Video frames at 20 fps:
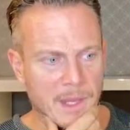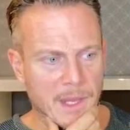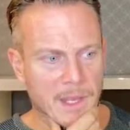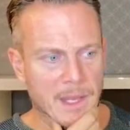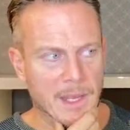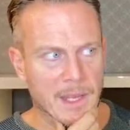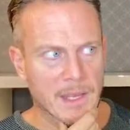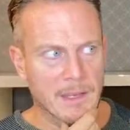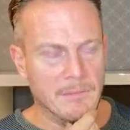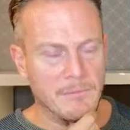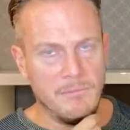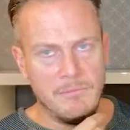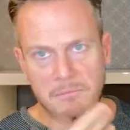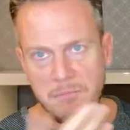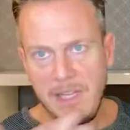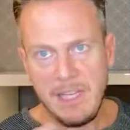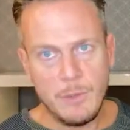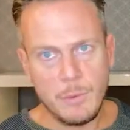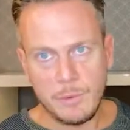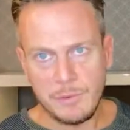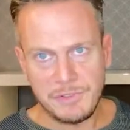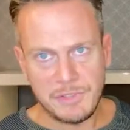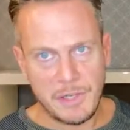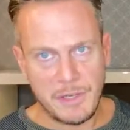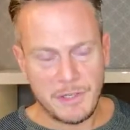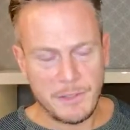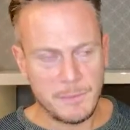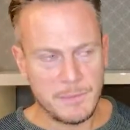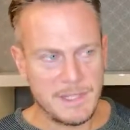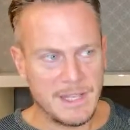in equal
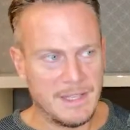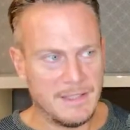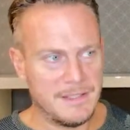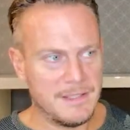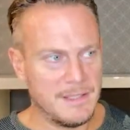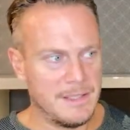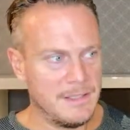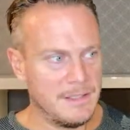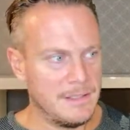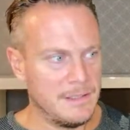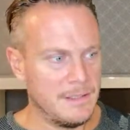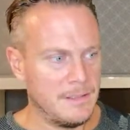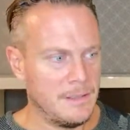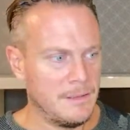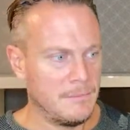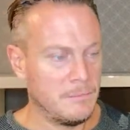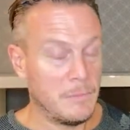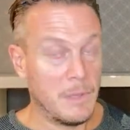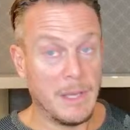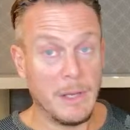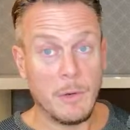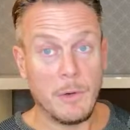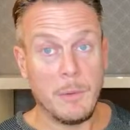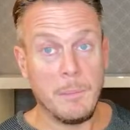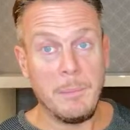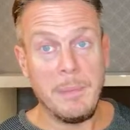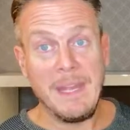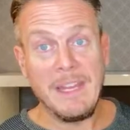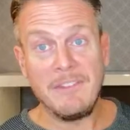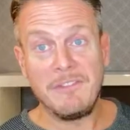circumstances, like on a
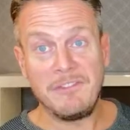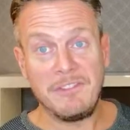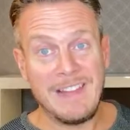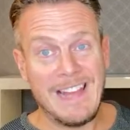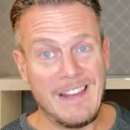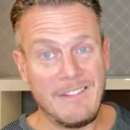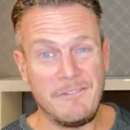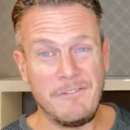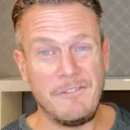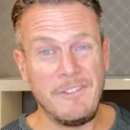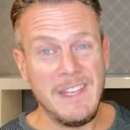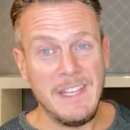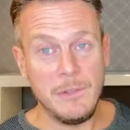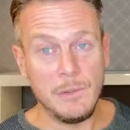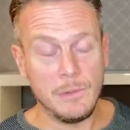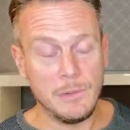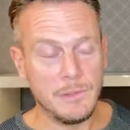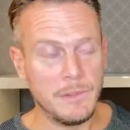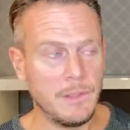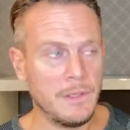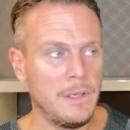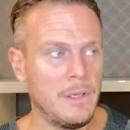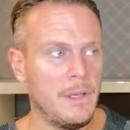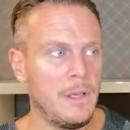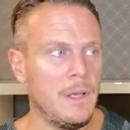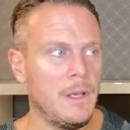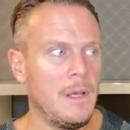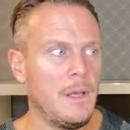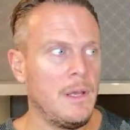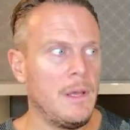big flat field,
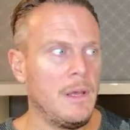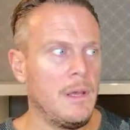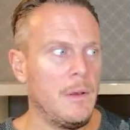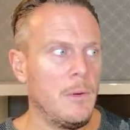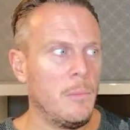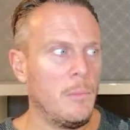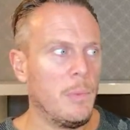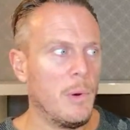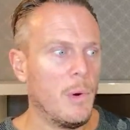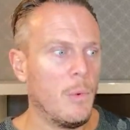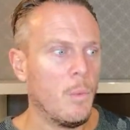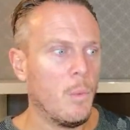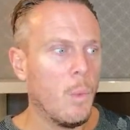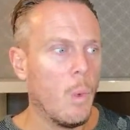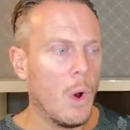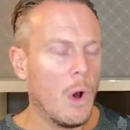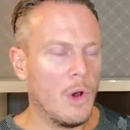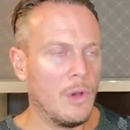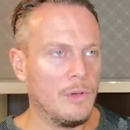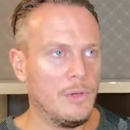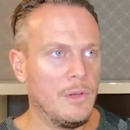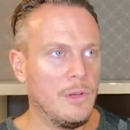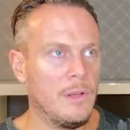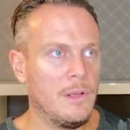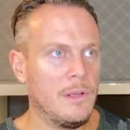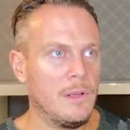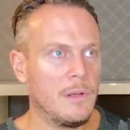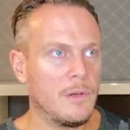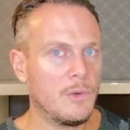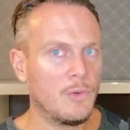but one
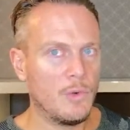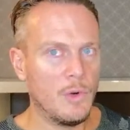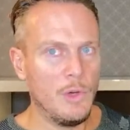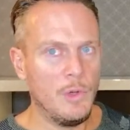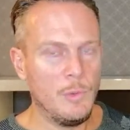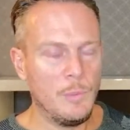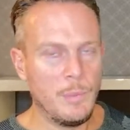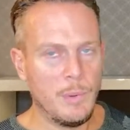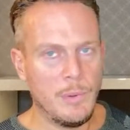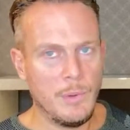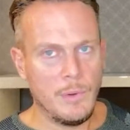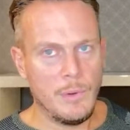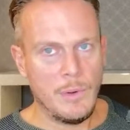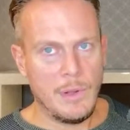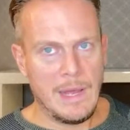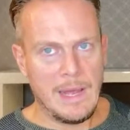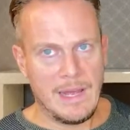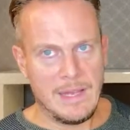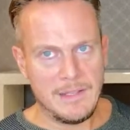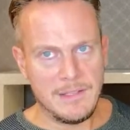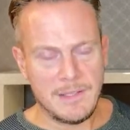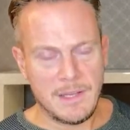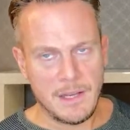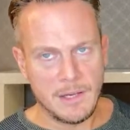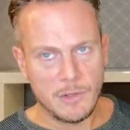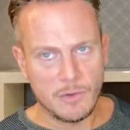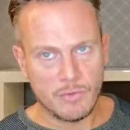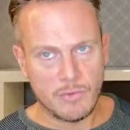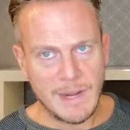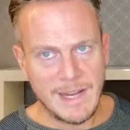group has a
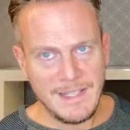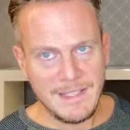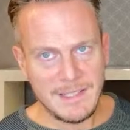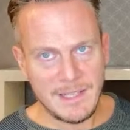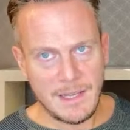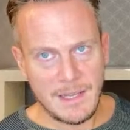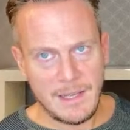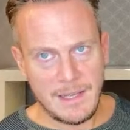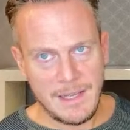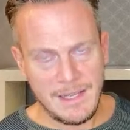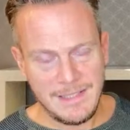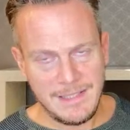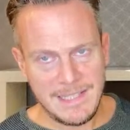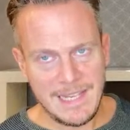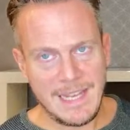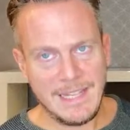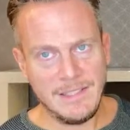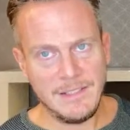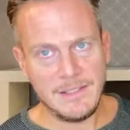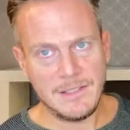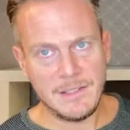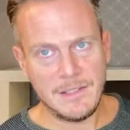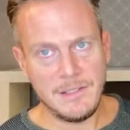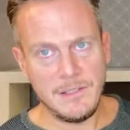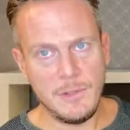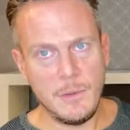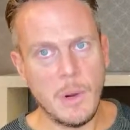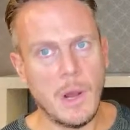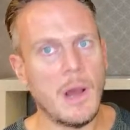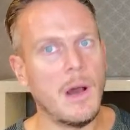greater intent to
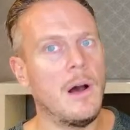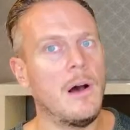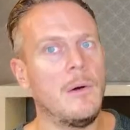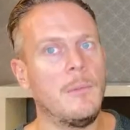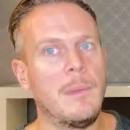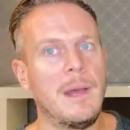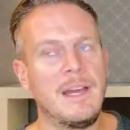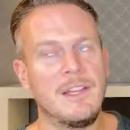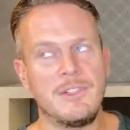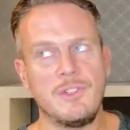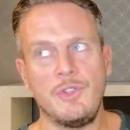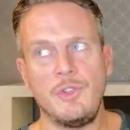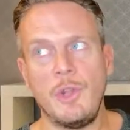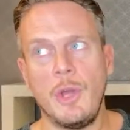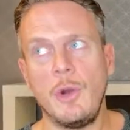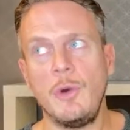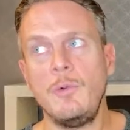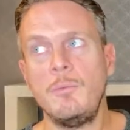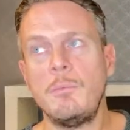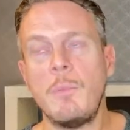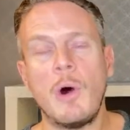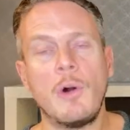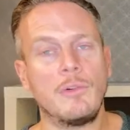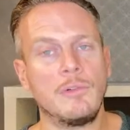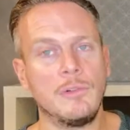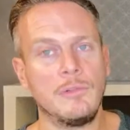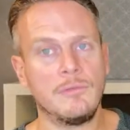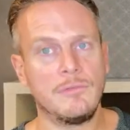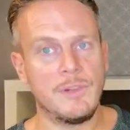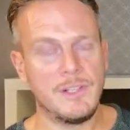do harm, has no
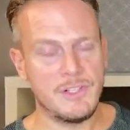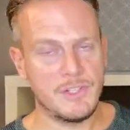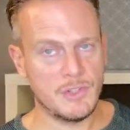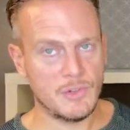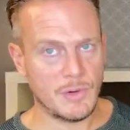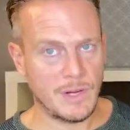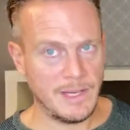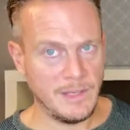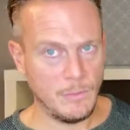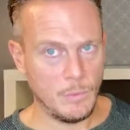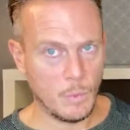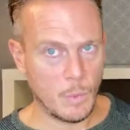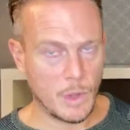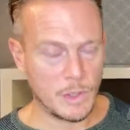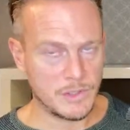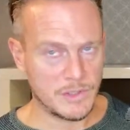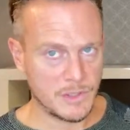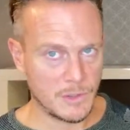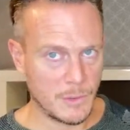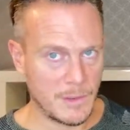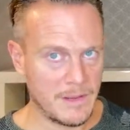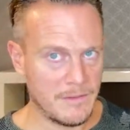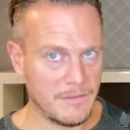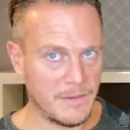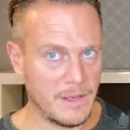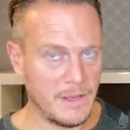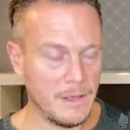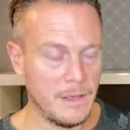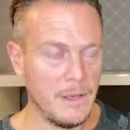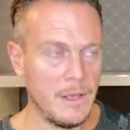moral restraint
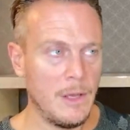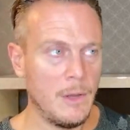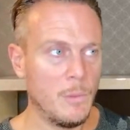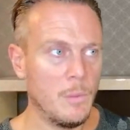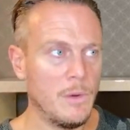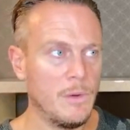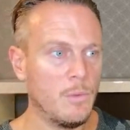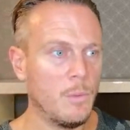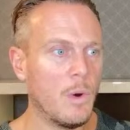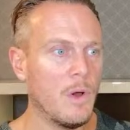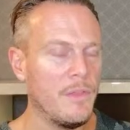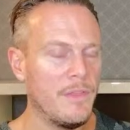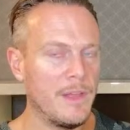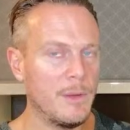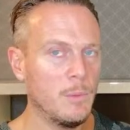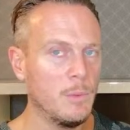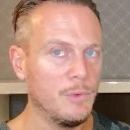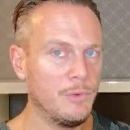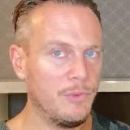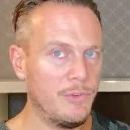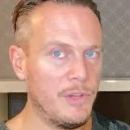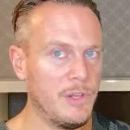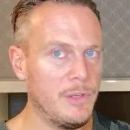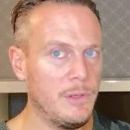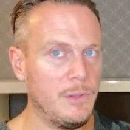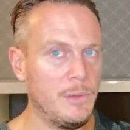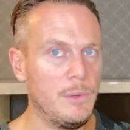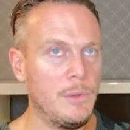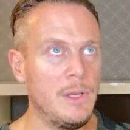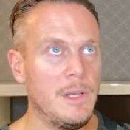whatsoever with what they will
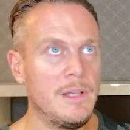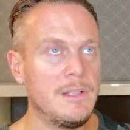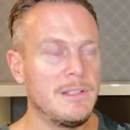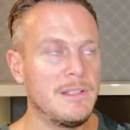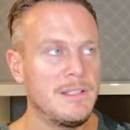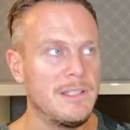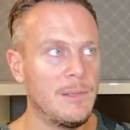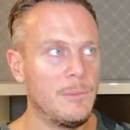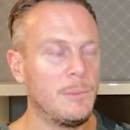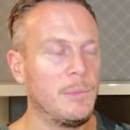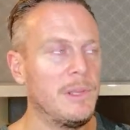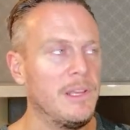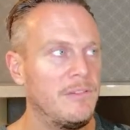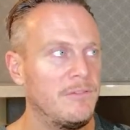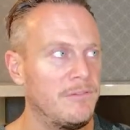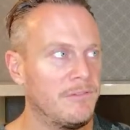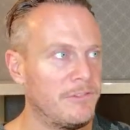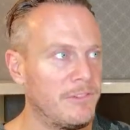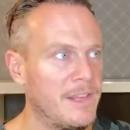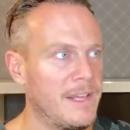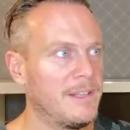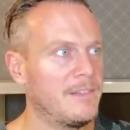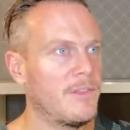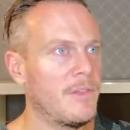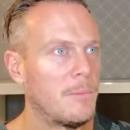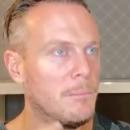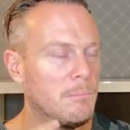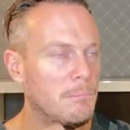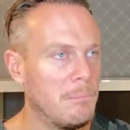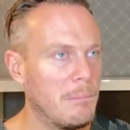do to simply inflict
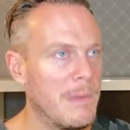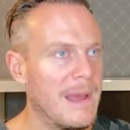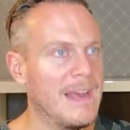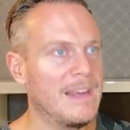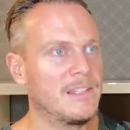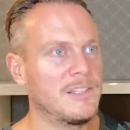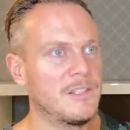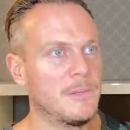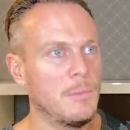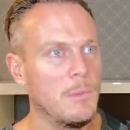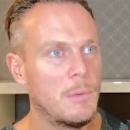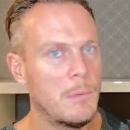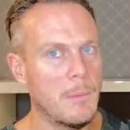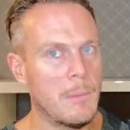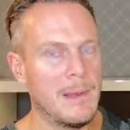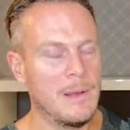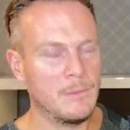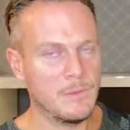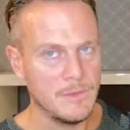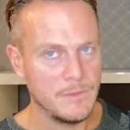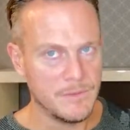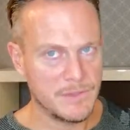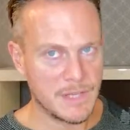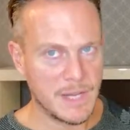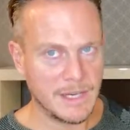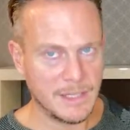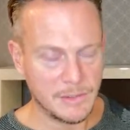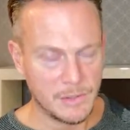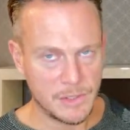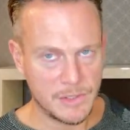the maximum amount of
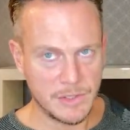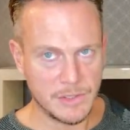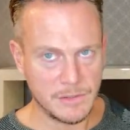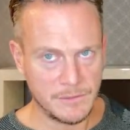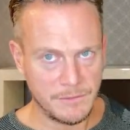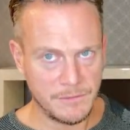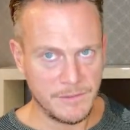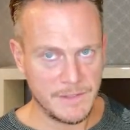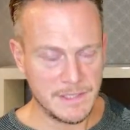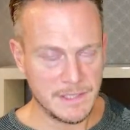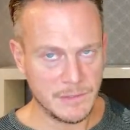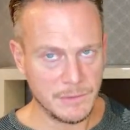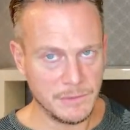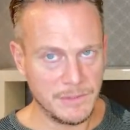psychological and physical